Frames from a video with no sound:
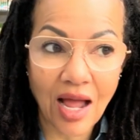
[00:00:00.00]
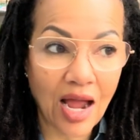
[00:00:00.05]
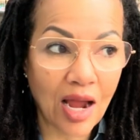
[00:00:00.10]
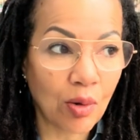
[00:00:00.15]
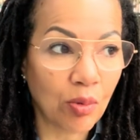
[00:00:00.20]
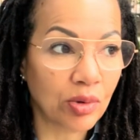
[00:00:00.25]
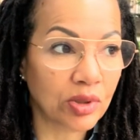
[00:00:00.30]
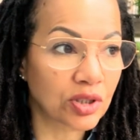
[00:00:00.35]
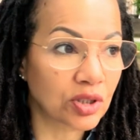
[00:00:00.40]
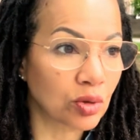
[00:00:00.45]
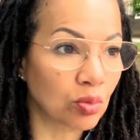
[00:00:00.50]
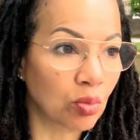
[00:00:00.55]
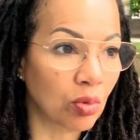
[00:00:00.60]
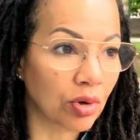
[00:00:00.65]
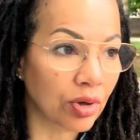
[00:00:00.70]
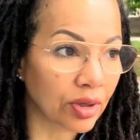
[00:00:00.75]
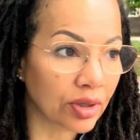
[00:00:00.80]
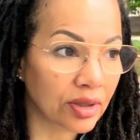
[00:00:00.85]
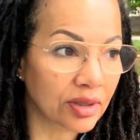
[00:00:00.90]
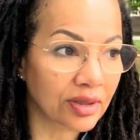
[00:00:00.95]
I went to
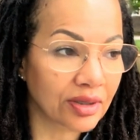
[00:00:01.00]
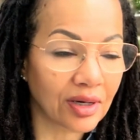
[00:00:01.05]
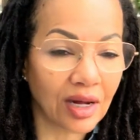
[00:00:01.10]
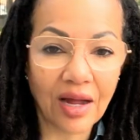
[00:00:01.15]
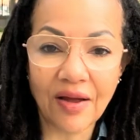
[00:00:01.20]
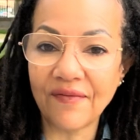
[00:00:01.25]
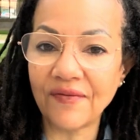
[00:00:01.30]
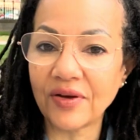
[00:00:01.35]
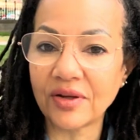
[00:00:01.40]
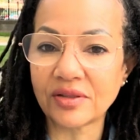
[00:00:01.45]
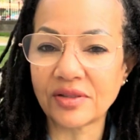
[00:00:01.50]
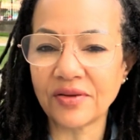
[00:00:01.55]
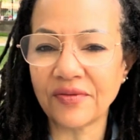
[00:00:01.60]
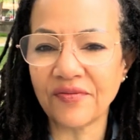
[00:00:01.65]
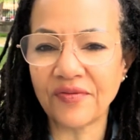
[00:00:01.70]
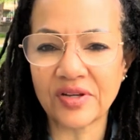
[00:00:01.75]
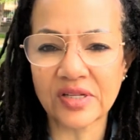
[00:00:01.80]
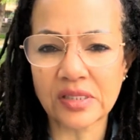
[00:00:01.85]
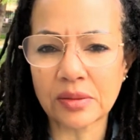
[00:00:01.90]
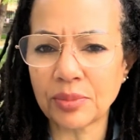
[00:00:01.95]
work, I felt
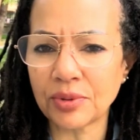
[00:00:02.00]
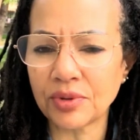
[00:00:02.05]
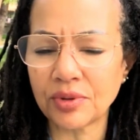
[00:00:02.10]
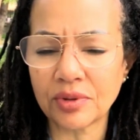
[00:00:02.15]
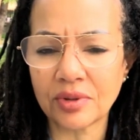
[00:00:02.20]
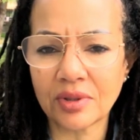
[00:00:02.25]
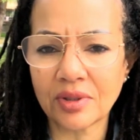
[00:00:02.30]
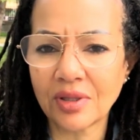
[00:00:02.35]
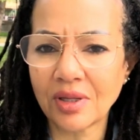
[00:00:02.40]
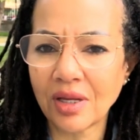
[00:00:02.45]
invisible.